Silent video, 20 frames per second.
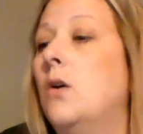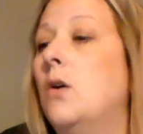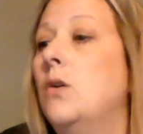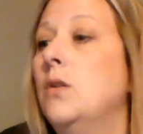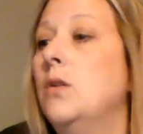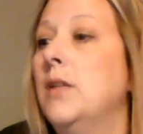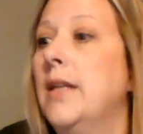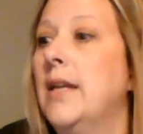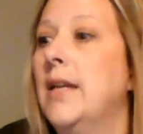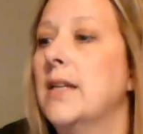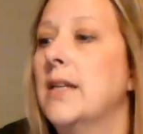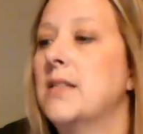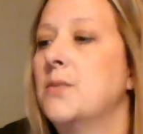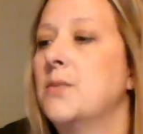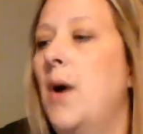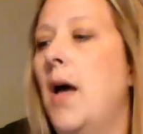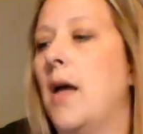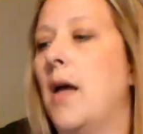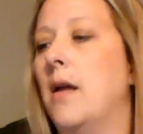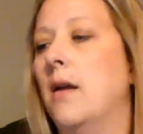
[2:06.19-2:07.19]
Only guess
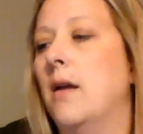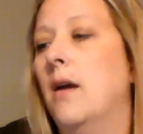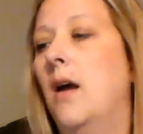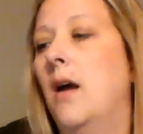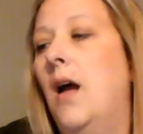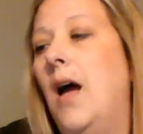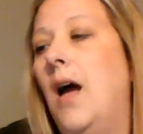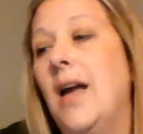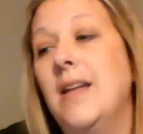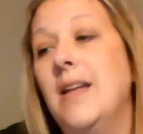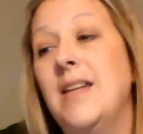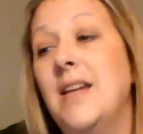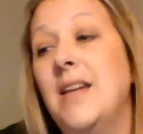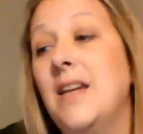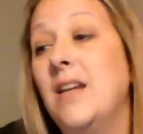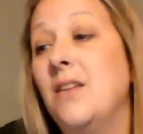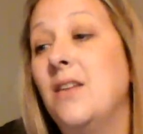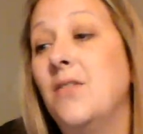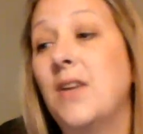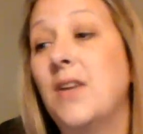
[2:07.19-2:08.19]
what? I
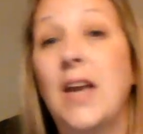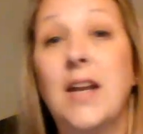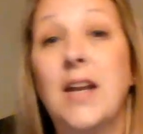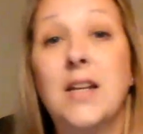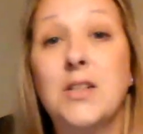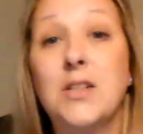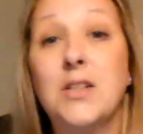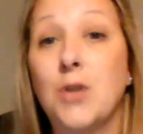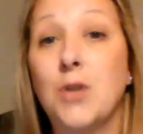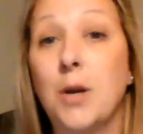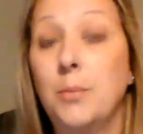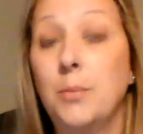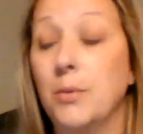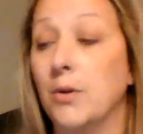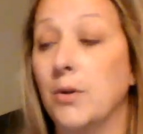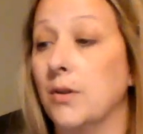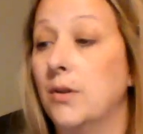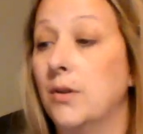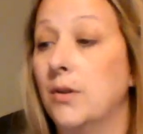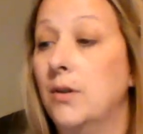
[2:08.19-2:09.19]
didn't even get in
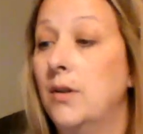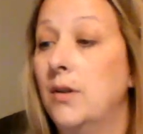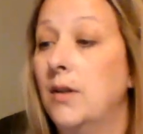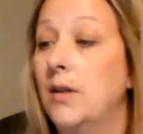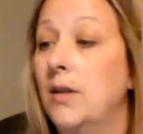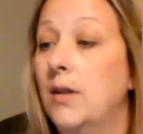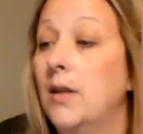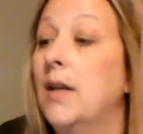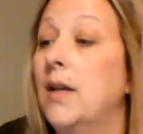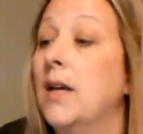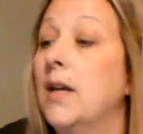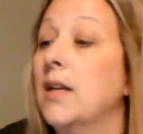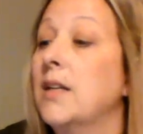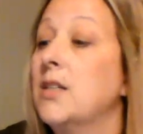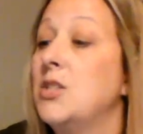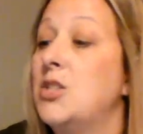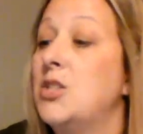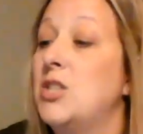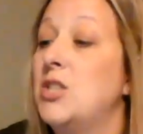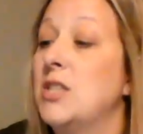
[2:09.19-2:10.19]
trouble.
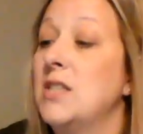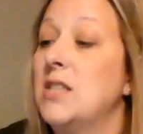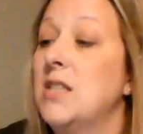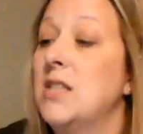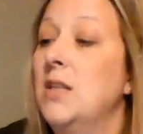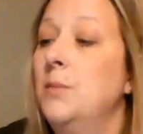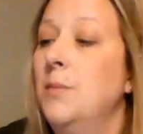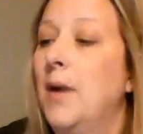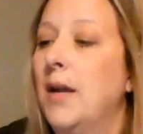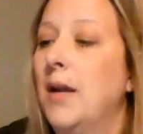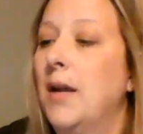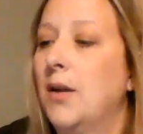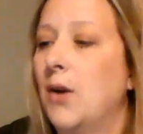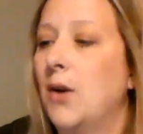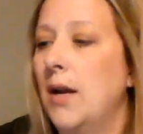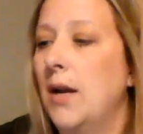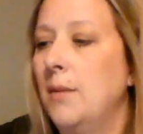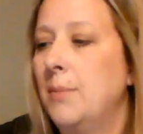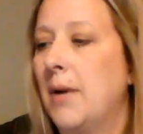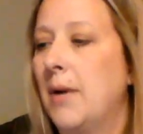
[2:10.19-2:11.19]
Because just then my
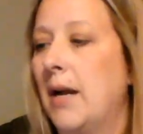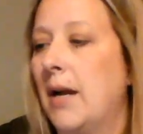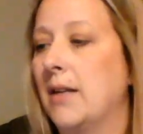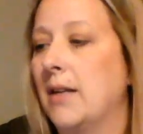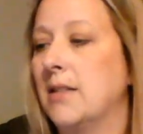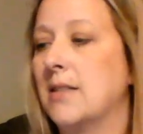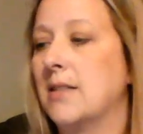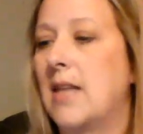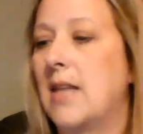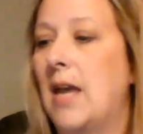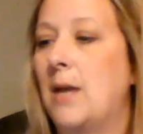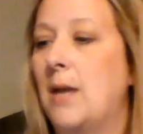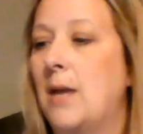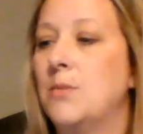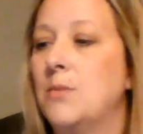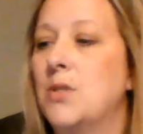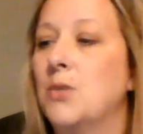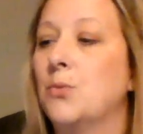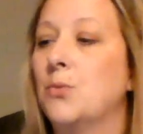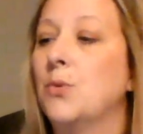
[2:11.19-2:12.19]
grandparents
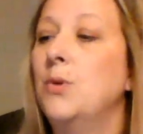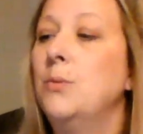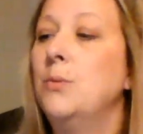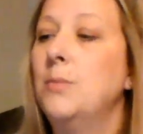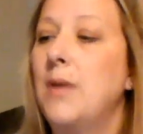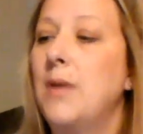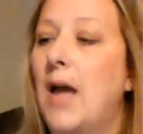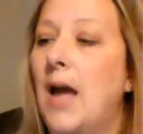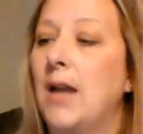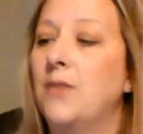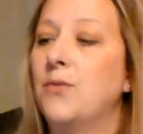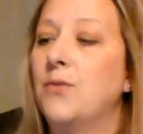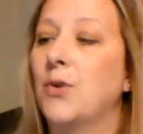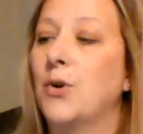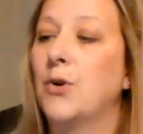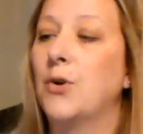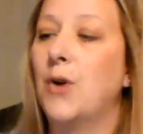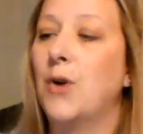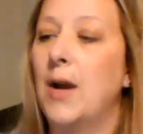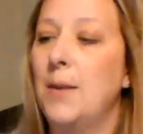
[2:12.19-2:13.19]
came to room 9 for
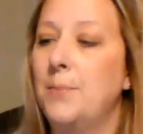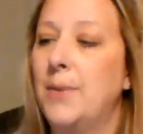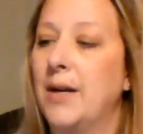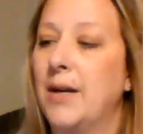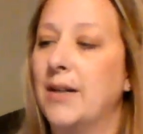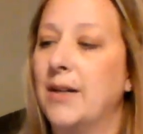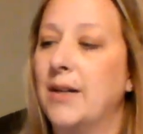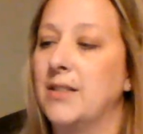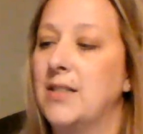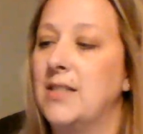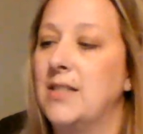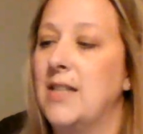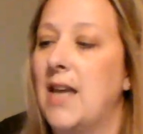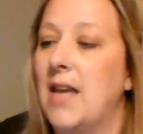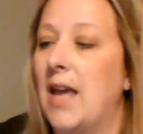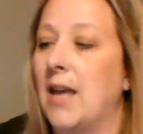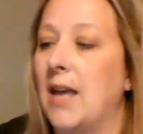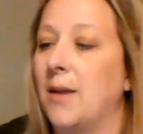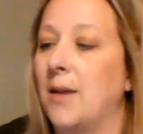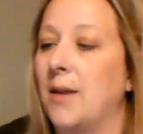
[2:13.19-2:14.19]
Grandparents'
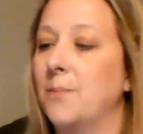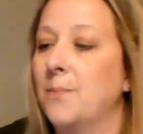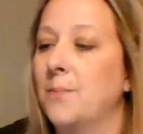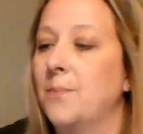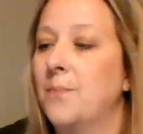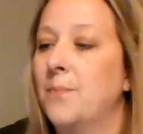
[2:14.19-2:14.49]
Day.